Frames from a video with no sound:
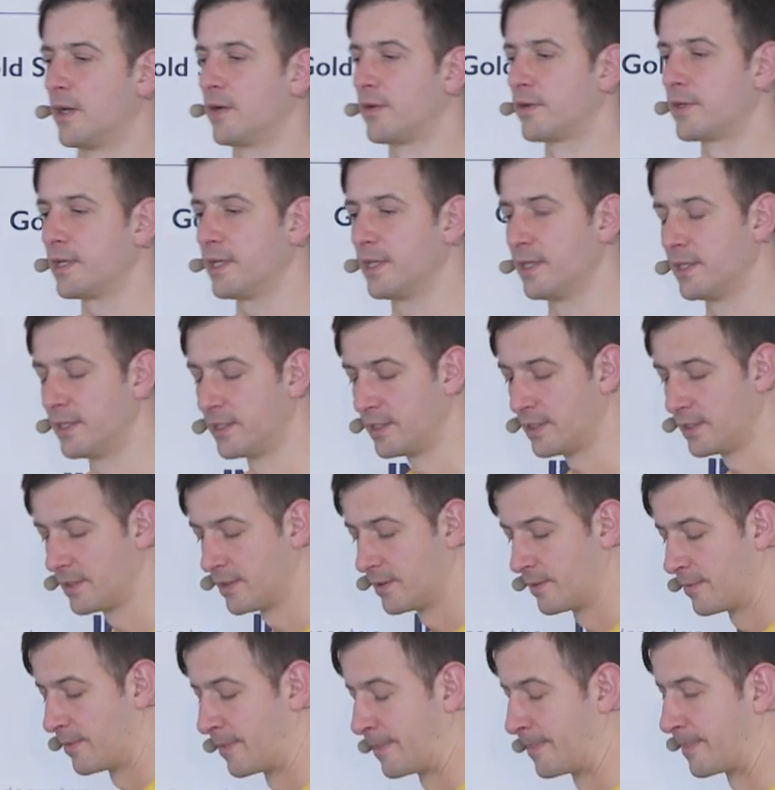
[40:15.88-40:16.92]
Okay,
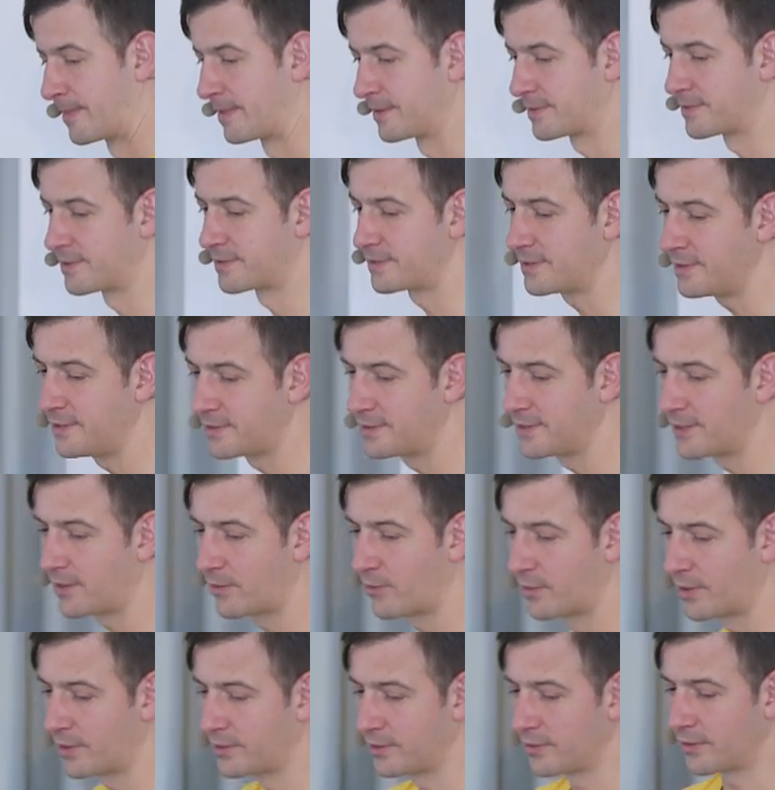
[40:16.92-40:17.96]
this is easier
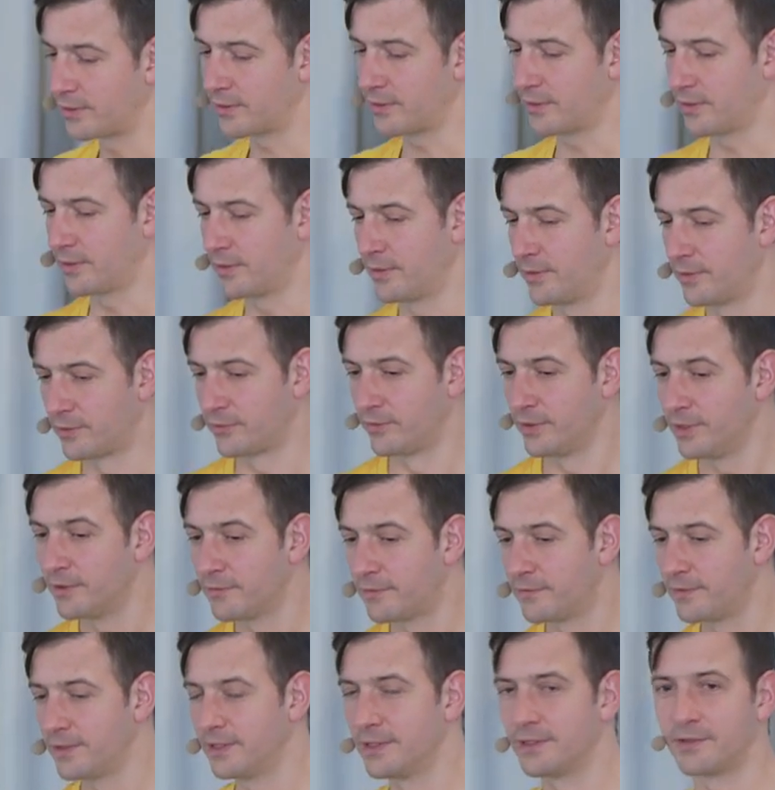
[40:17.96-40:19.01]
when you're in the green
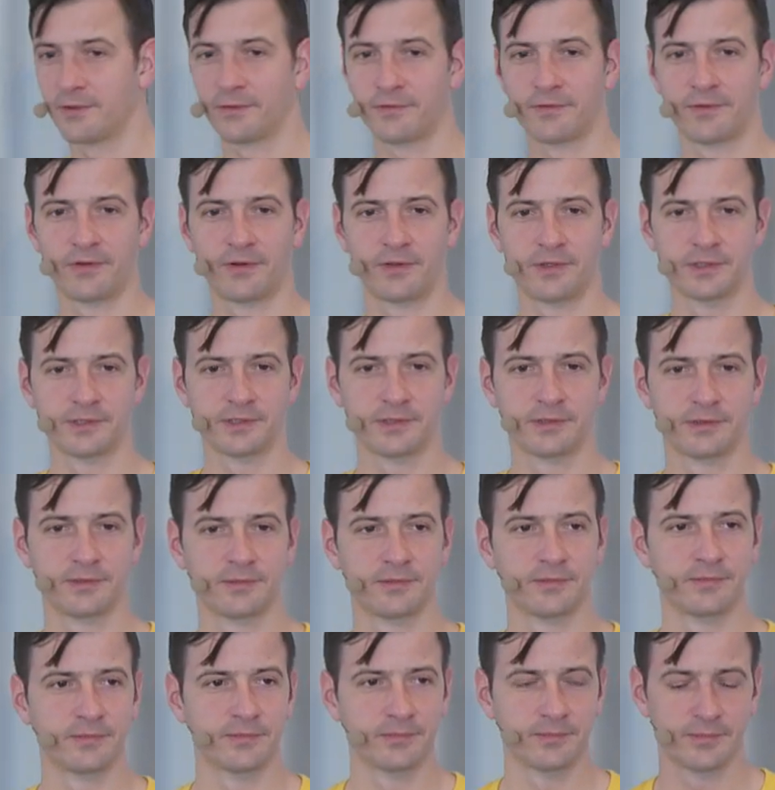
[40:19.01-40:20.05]
field, of course,
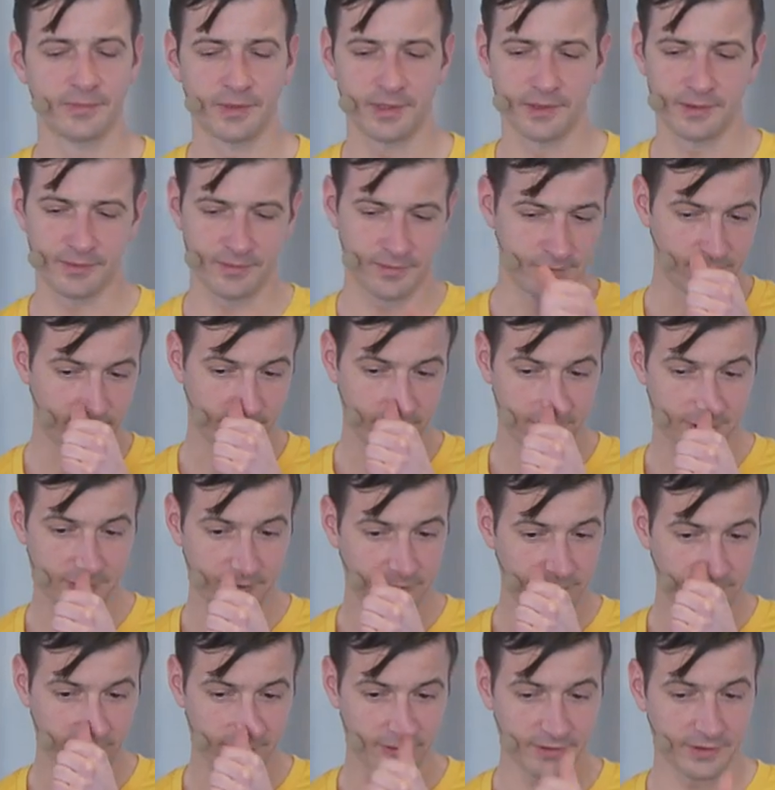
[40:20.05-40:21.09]
but most
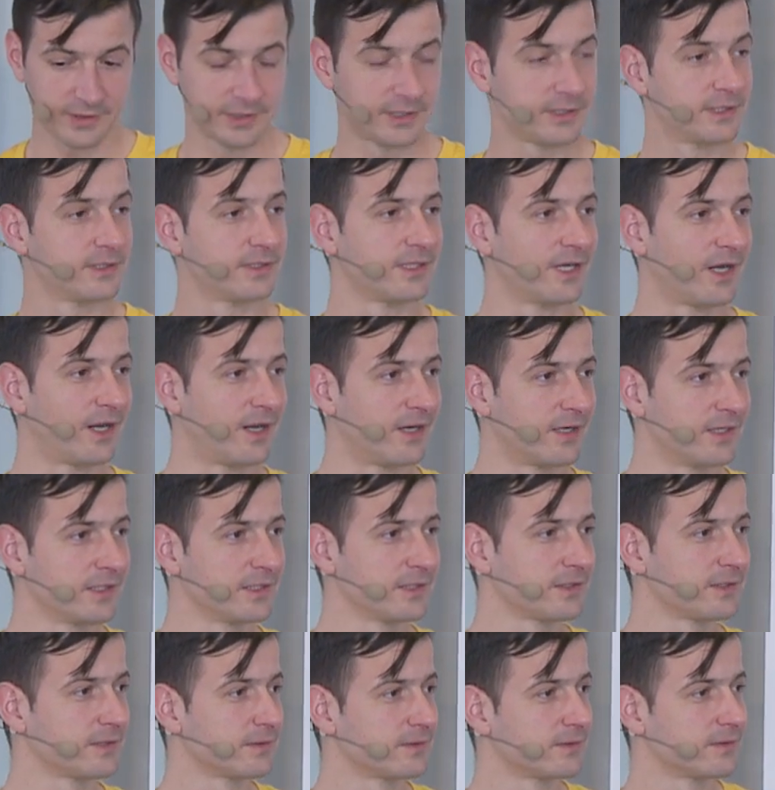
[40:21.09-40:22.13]
of us
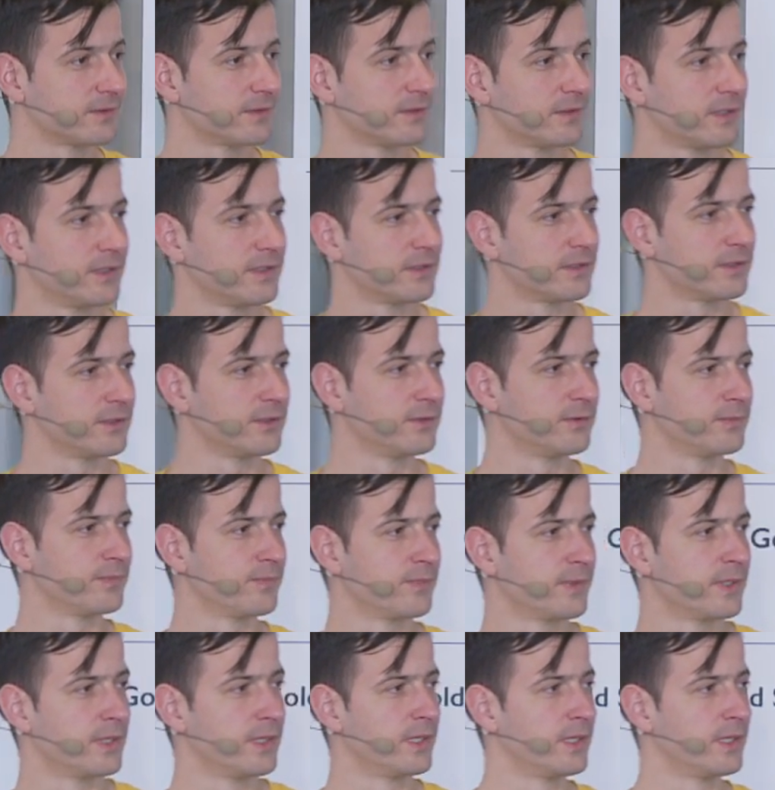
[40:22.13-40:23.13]
aren't, I assume.